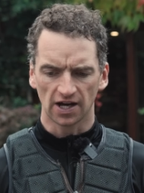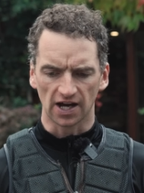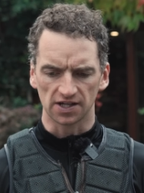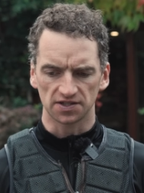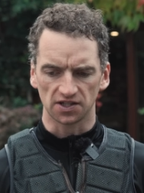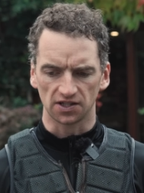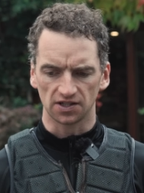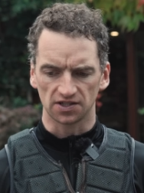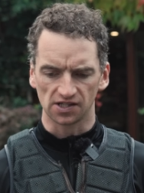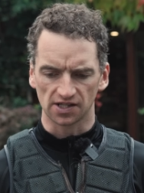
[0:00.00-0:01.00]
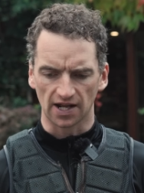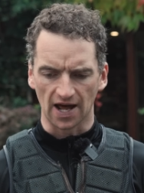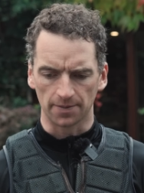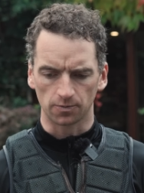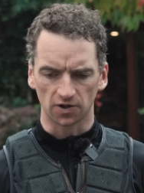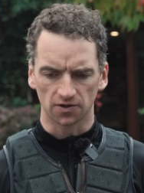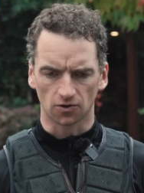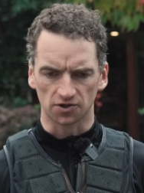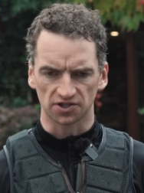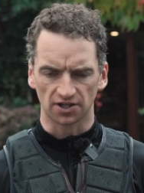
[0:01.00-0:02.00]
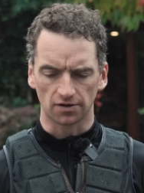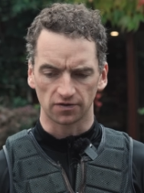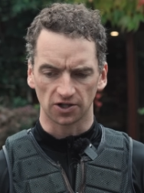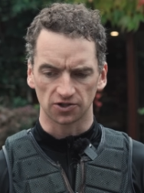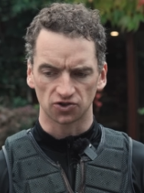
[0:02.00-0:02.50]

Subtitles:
You see that happen with horses there every year.